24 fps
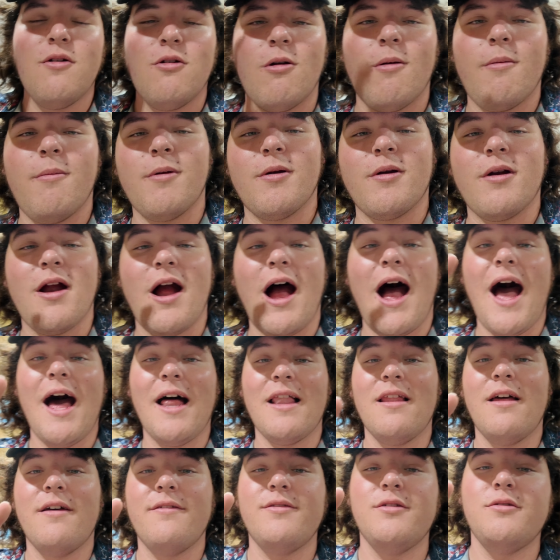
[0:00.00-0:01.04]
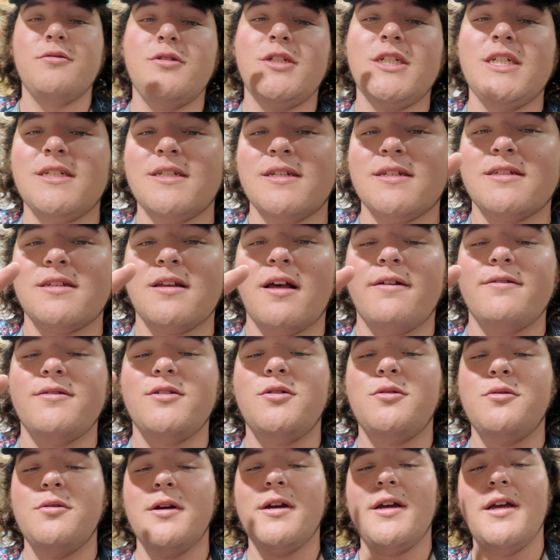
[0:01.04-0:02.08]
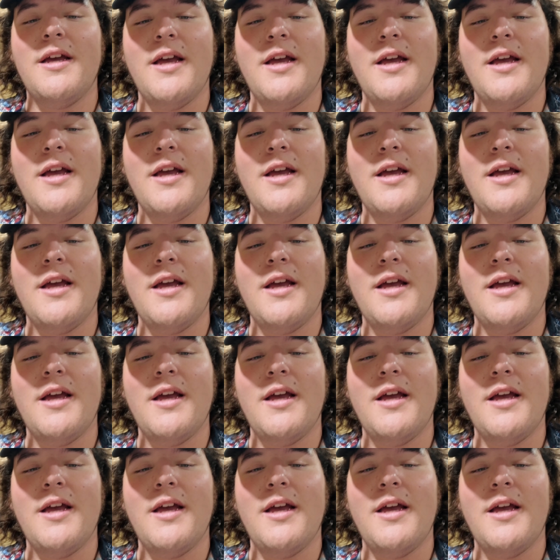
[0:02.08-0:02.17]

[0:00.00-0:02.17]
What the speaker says: Remember, I love you, Jesus loves you,